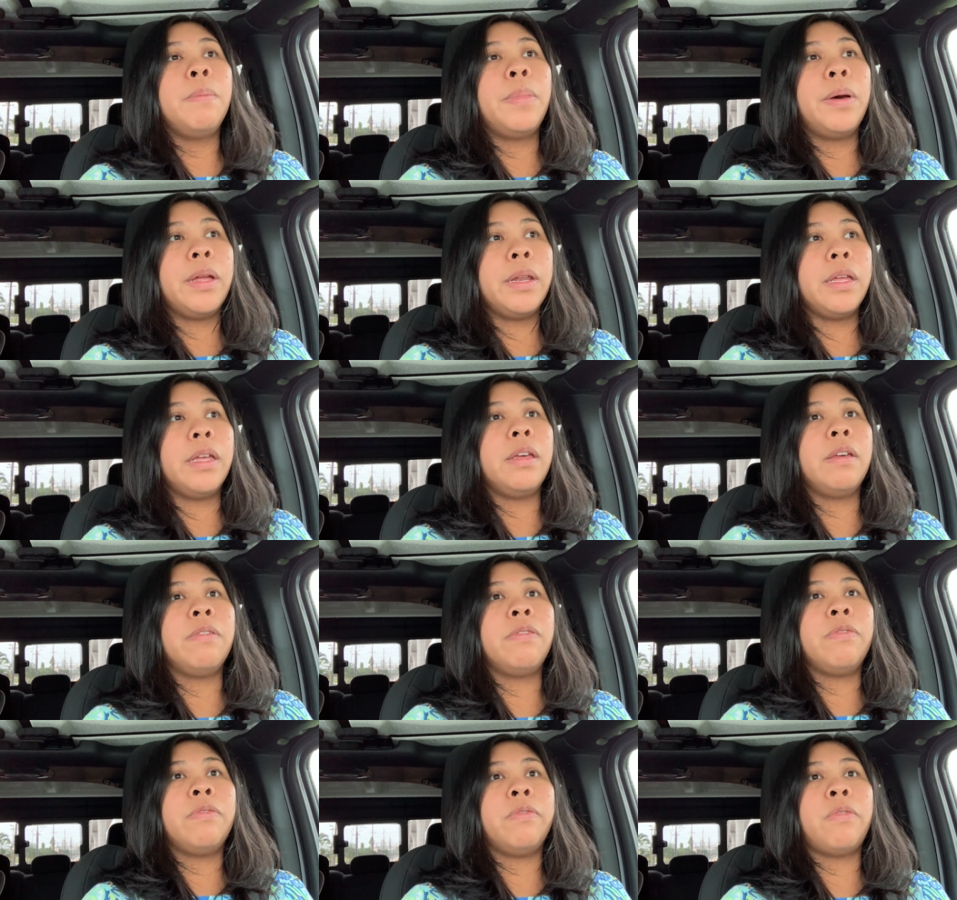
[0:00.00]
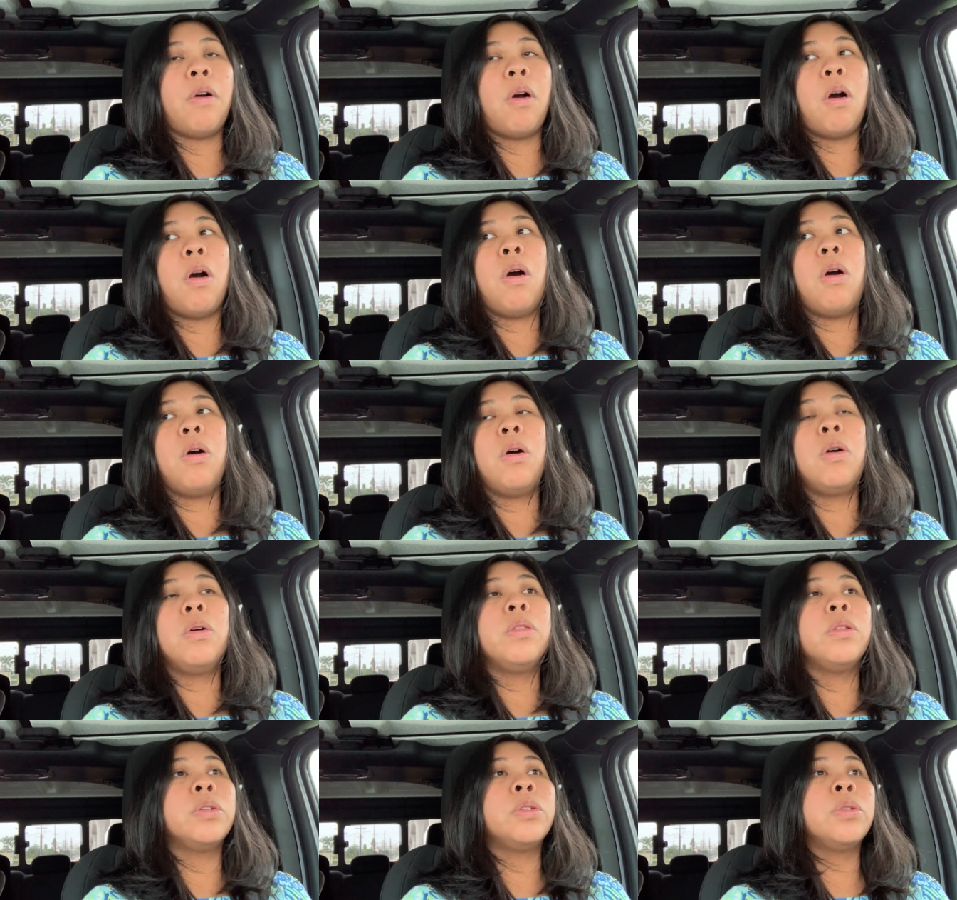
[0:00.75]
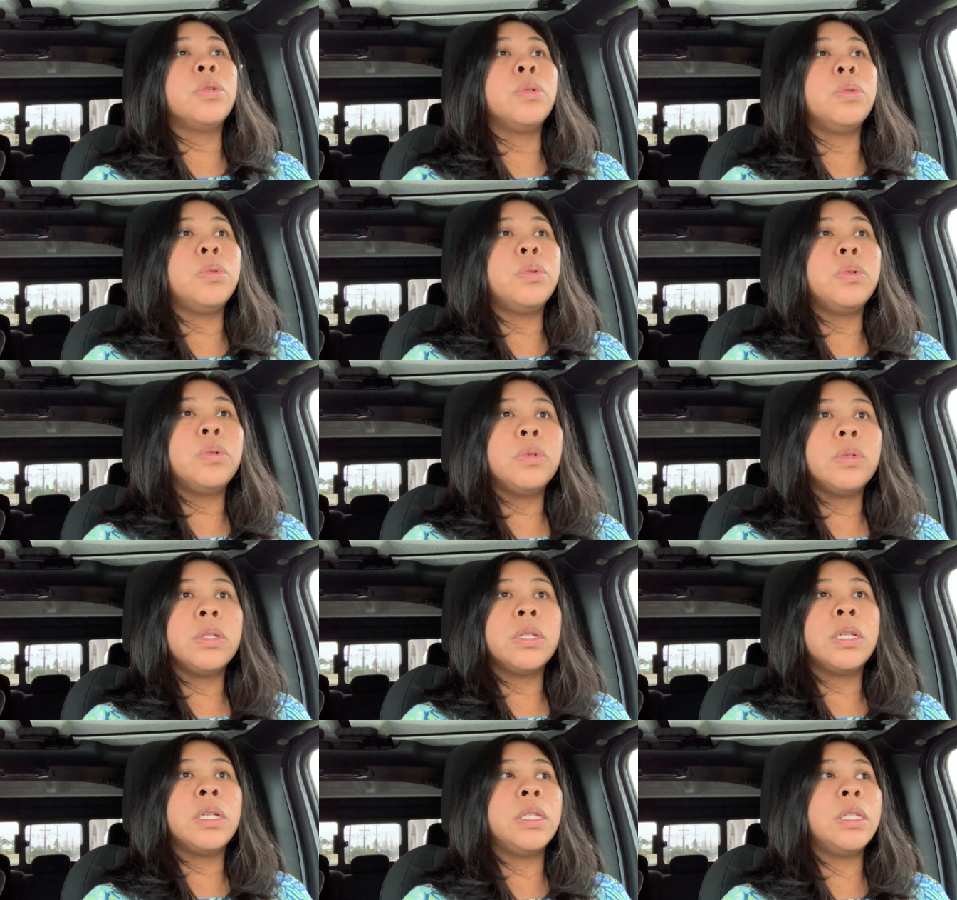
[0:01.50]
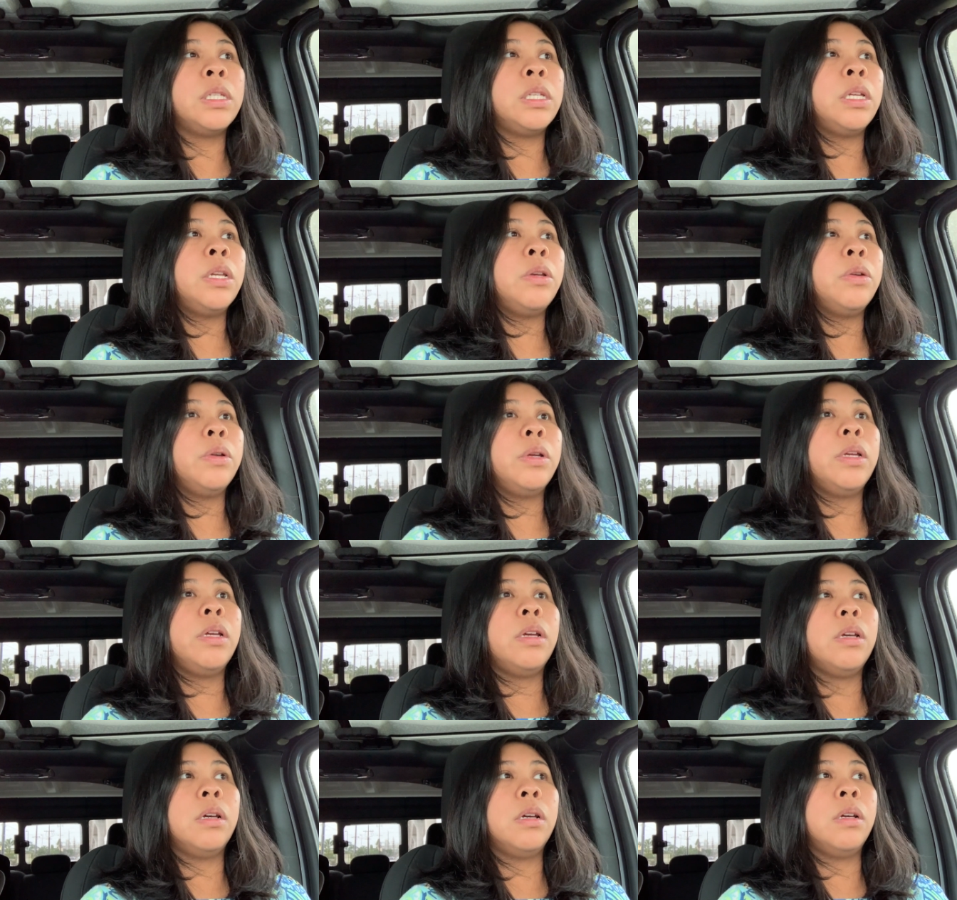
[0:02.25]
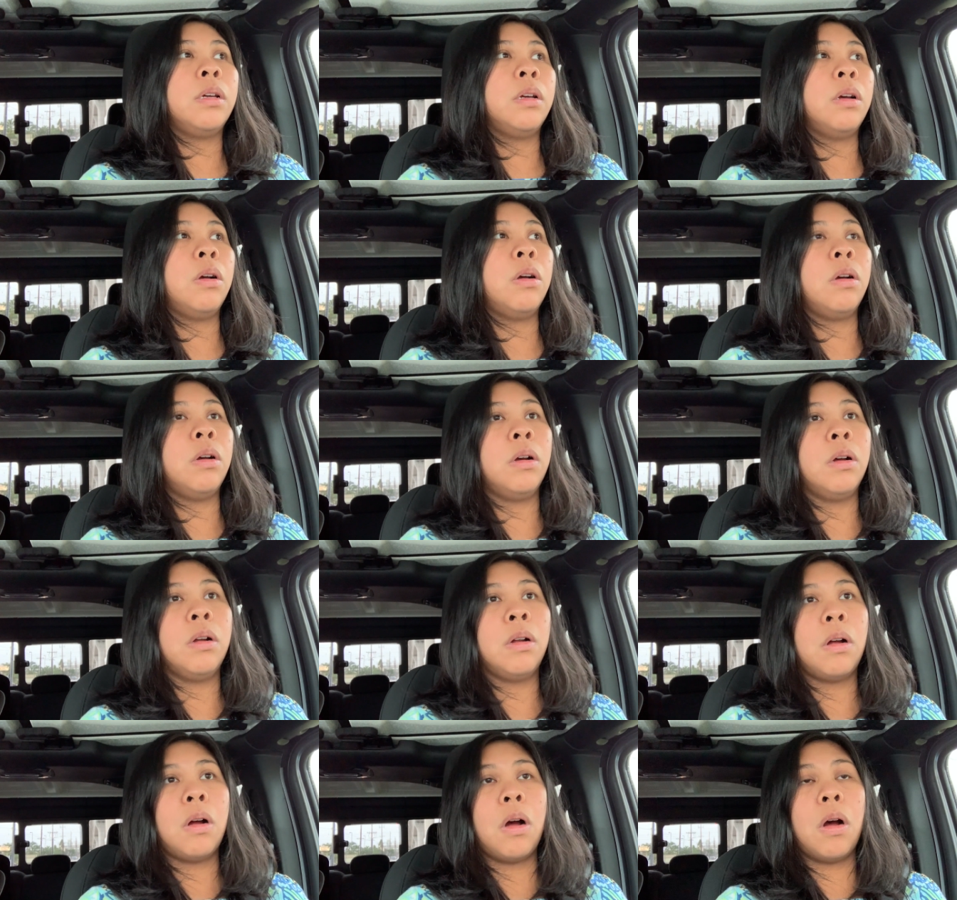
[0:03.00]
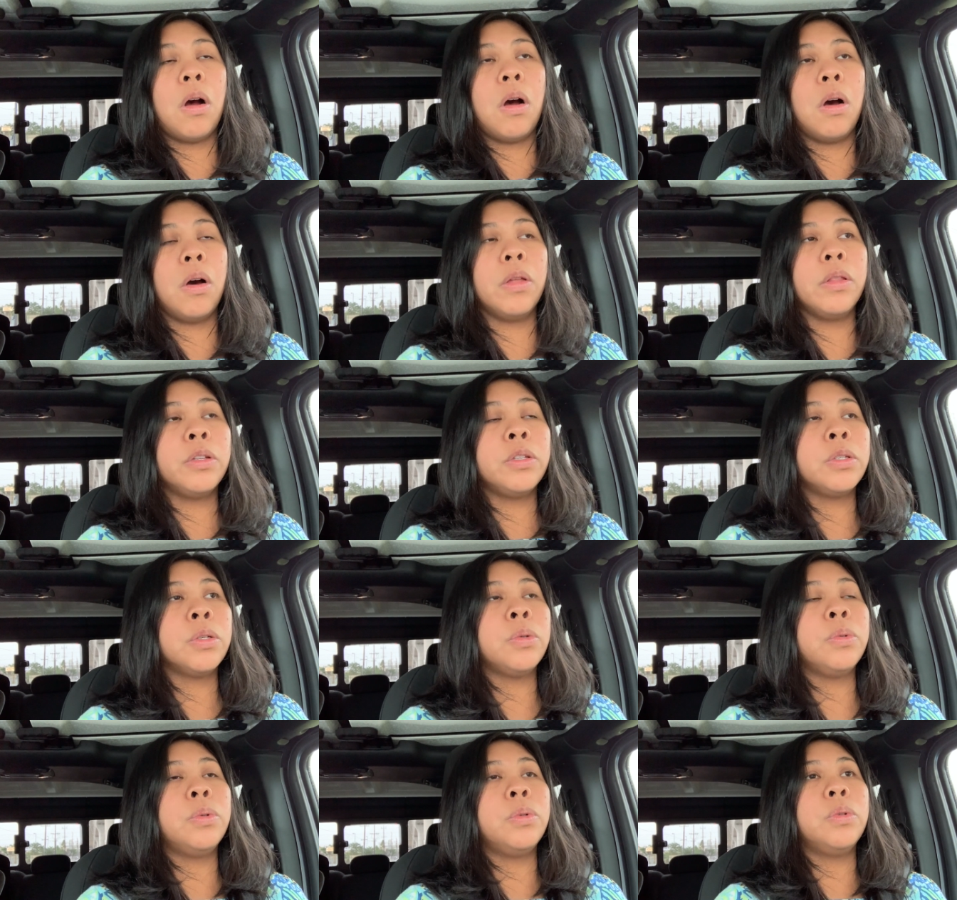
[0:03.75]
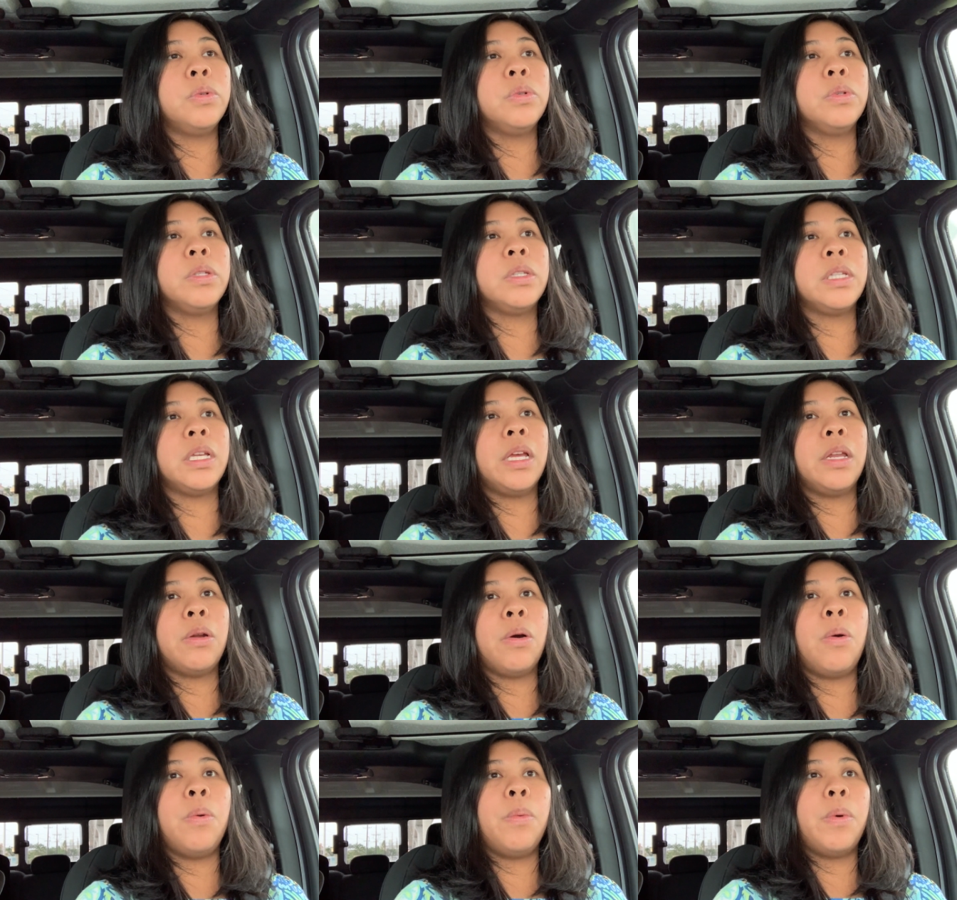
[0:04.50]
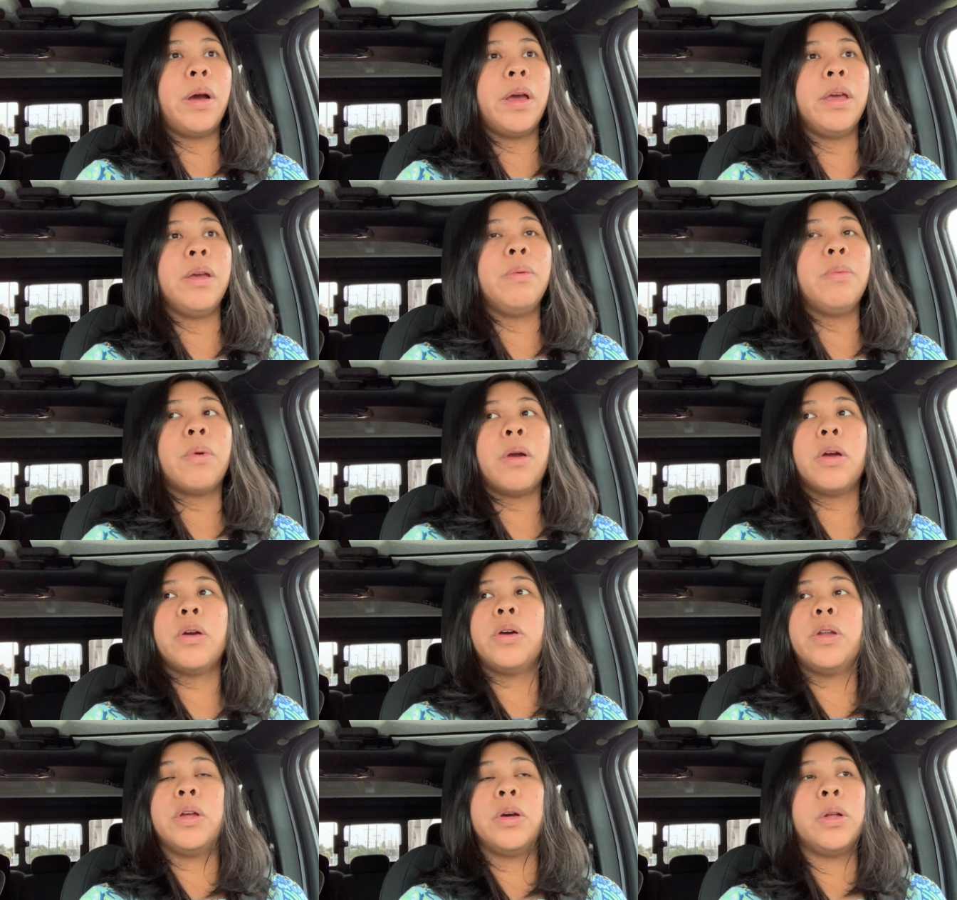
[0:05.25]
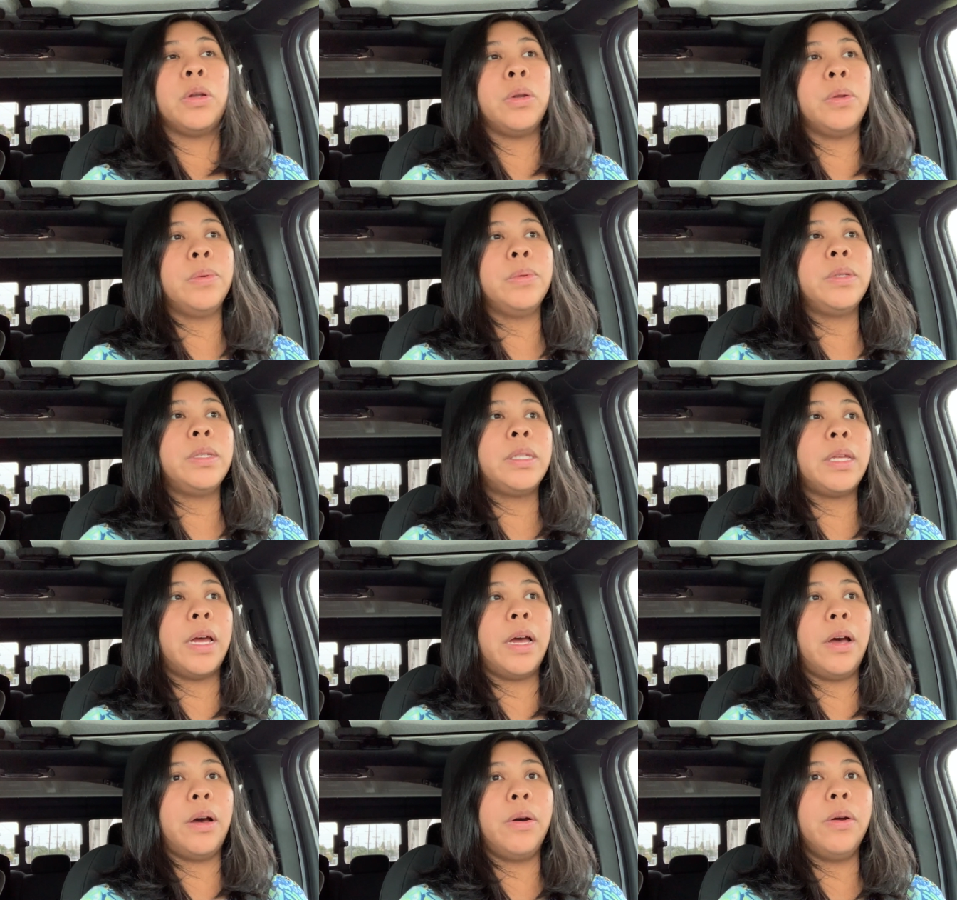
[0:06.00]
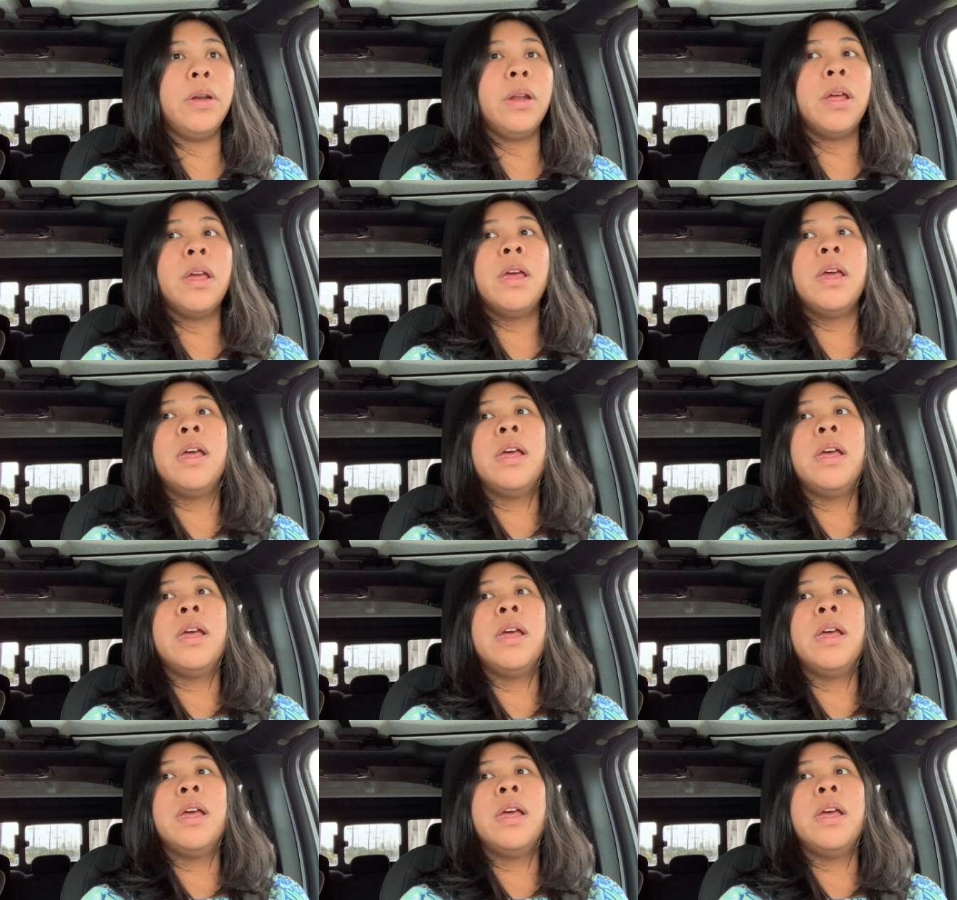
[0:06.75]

but if all the schools, considering all the schools in Hawaii are going to close down,